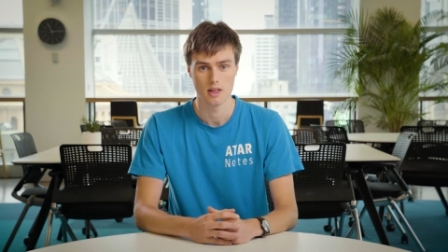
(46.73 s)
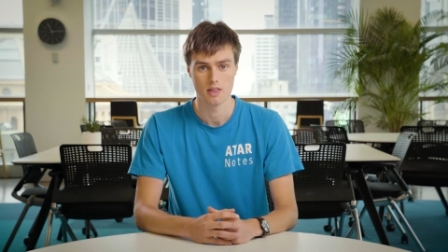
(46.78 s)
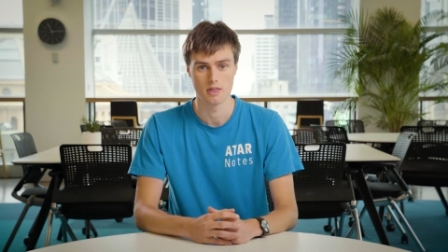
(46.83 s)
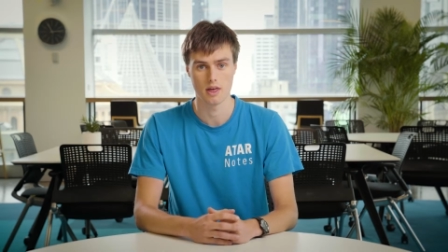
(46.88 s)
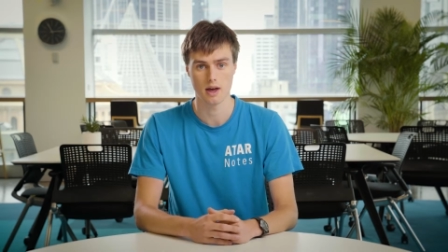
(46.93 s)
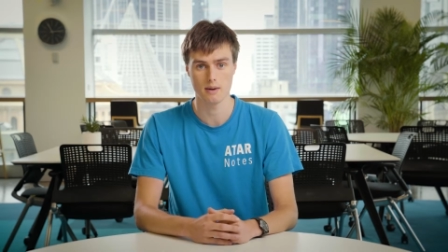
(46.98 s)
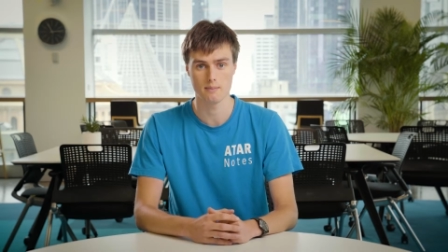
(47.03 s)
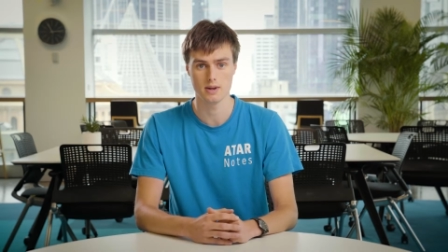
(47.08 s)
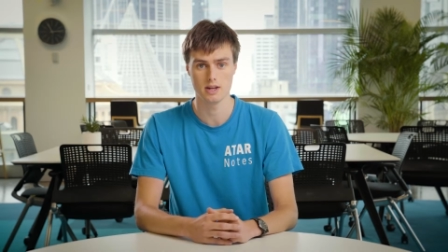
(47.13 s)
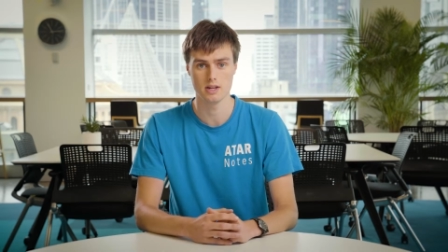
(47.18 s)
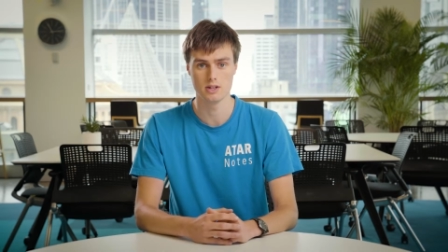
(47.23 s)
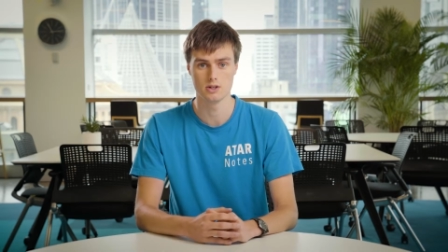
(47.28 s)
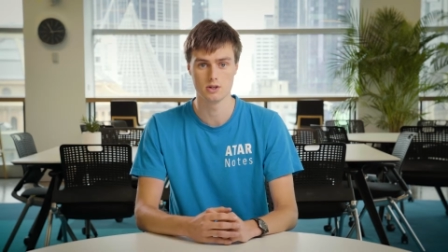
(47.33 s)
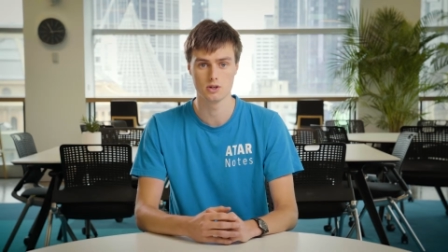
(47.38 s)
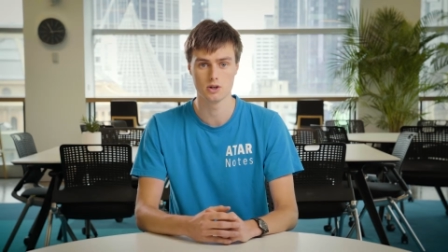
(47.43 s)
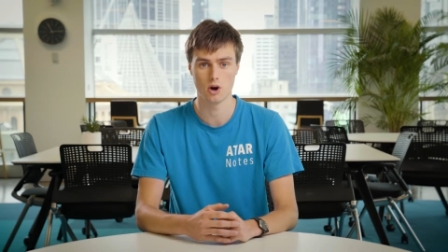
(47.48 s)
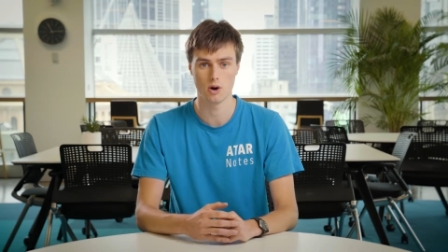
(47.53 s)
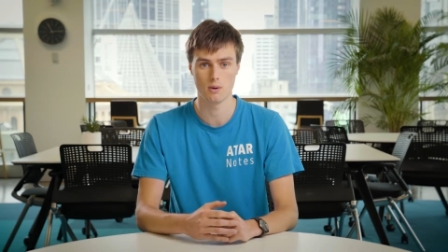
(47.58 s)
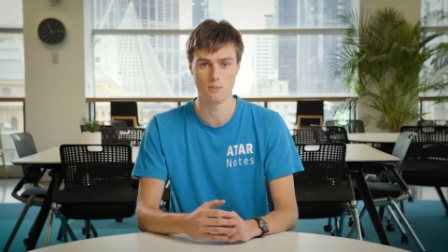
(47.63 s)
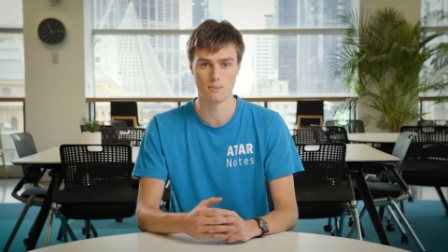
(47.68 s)
that means
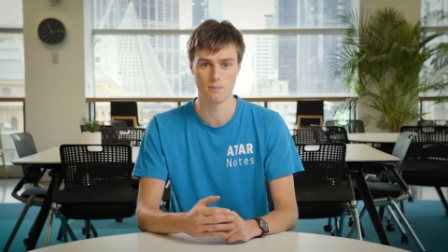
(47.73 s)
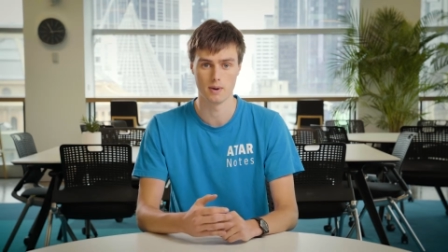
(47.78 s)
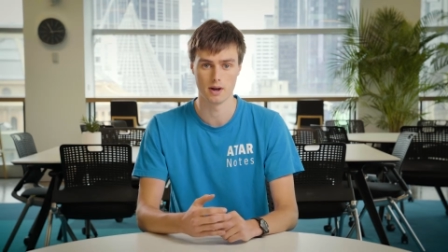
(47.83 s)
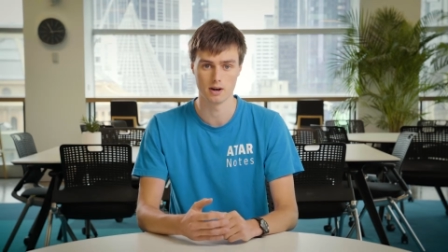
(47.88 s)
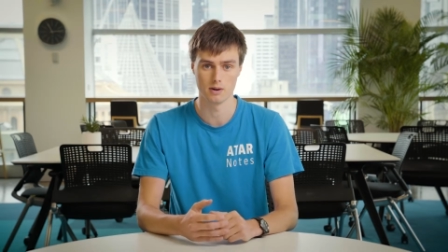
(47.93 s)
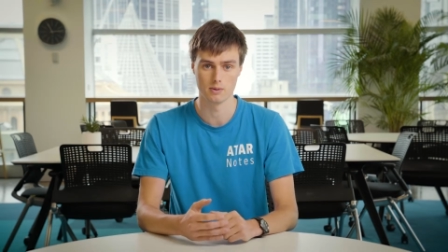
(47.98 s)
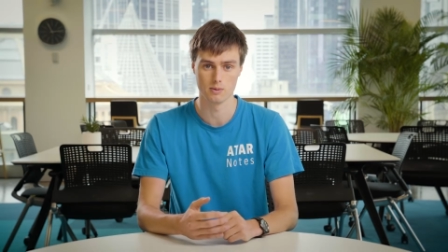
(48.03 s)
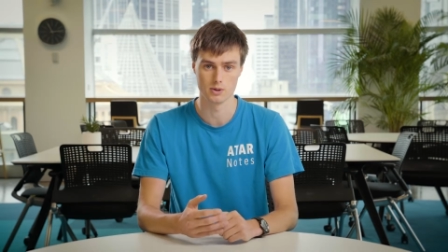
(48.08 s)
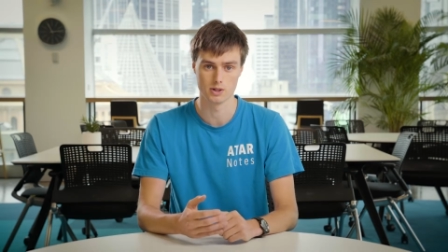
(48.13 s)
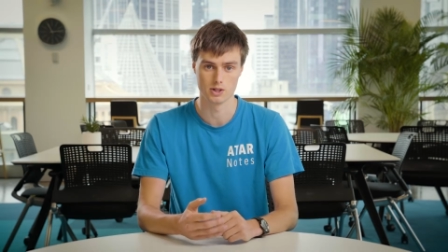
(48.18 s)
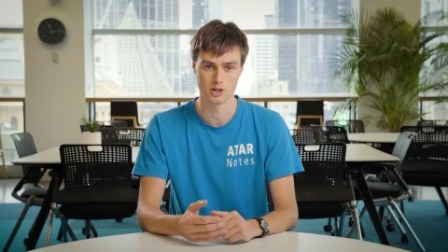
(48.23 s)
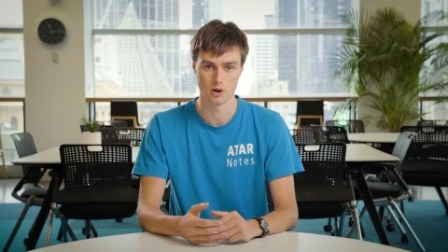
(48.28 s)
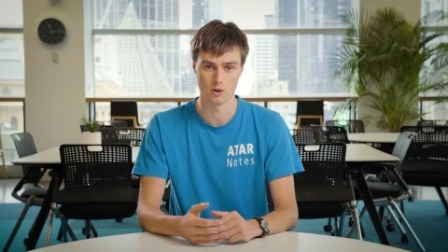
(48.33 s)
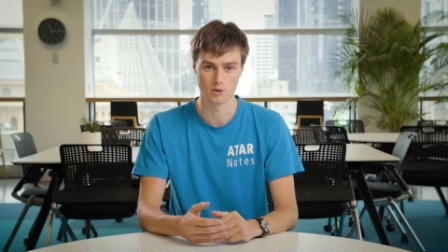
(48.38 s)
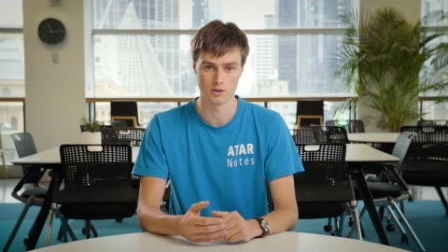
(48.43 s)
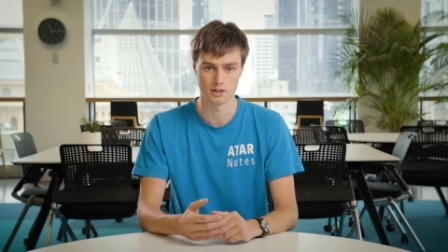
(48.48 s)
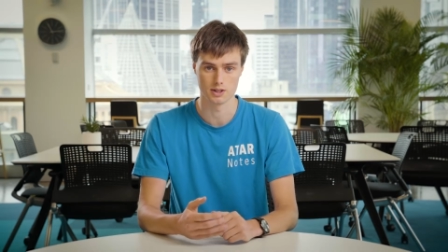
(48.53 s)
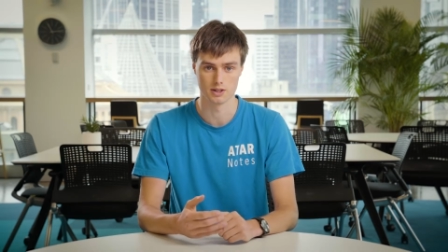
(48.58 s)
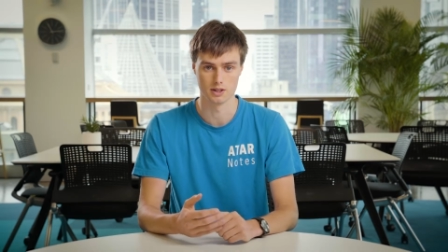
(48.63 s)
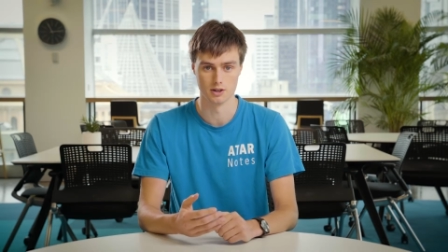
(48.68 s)
you got better
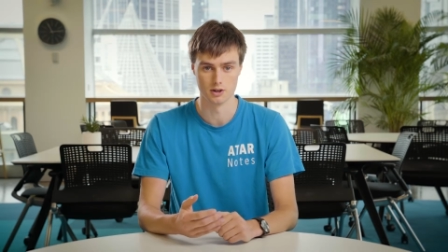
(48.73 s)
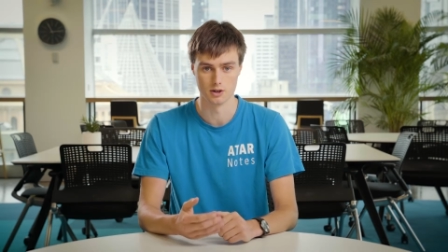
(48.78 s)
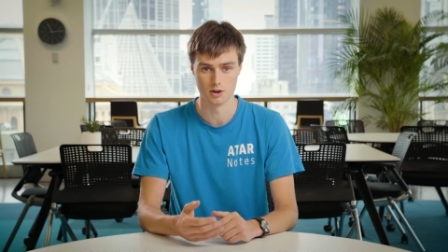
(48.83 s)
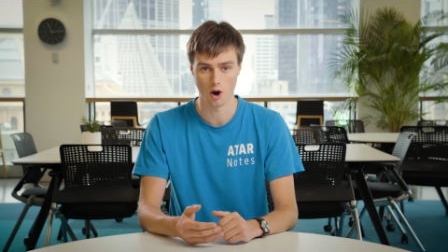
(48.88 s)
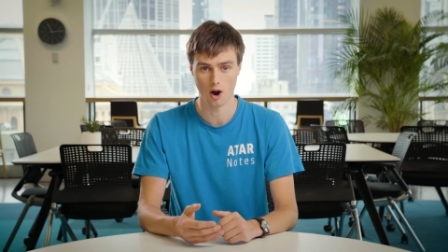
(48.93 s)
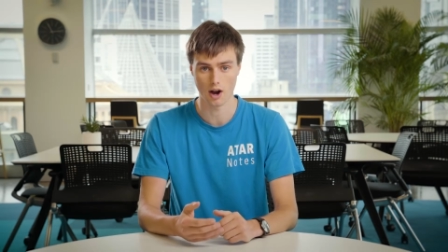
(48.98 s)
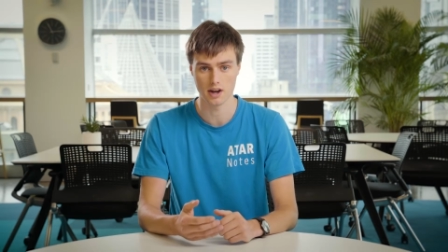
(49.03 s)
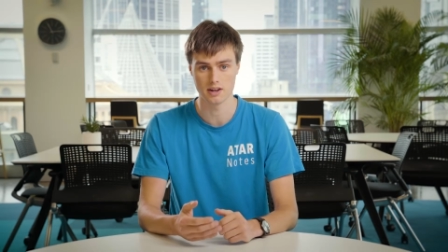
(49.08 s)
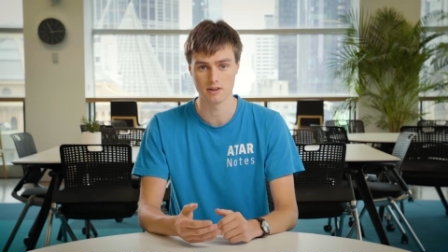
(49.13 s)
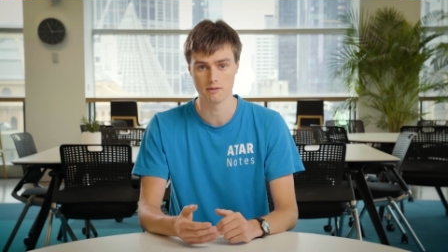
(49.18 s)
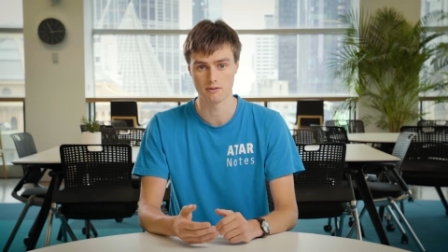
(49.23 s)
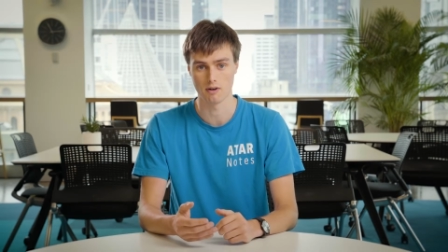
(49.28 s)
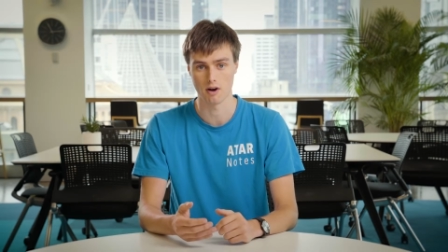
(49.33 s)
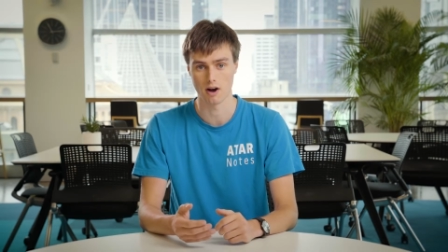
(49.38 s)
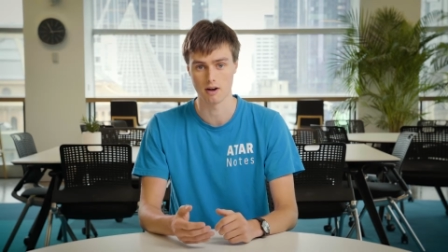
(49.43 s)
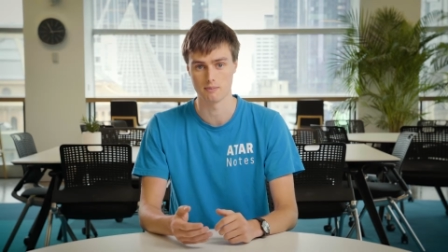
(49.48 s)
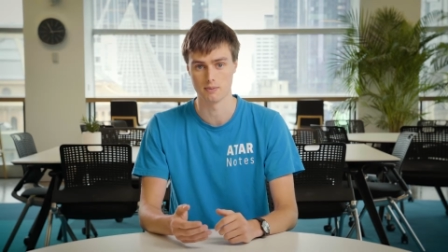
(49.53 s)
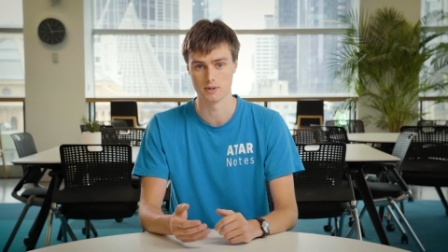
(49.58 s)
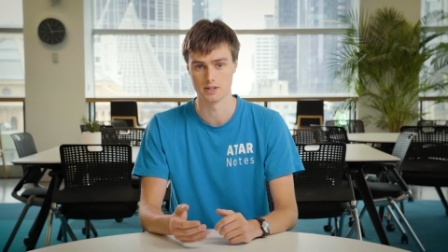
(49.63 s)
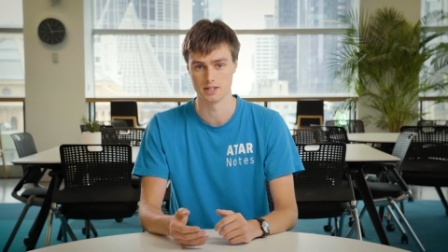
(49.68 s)
results than
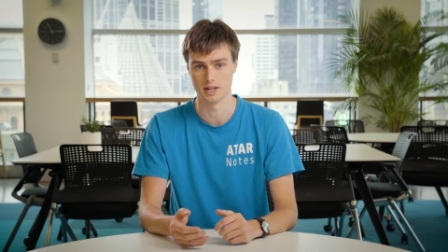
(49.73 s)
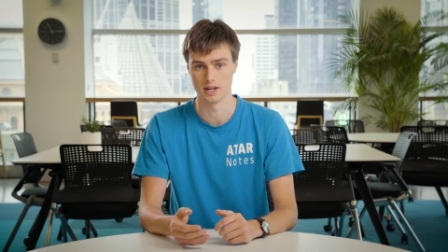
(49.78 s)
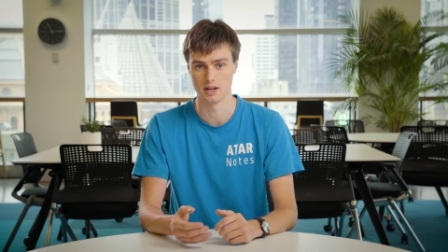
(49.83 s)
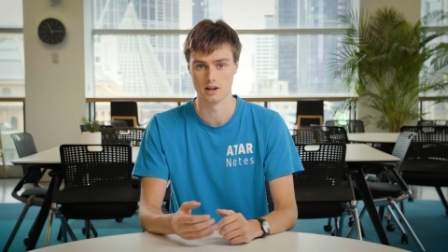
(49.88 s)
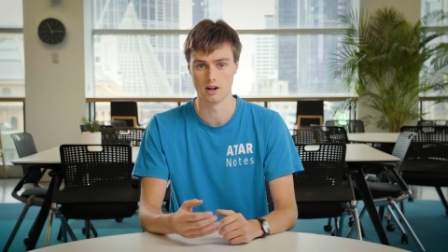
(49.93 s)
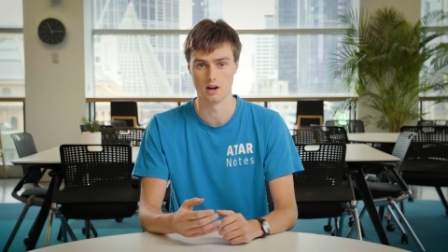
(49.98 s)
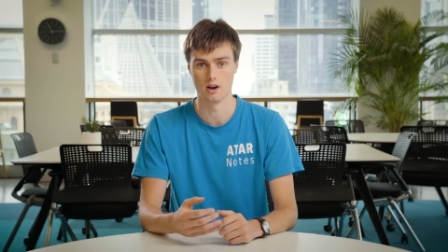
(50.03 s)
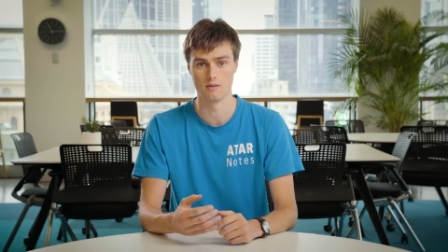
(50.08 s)
95%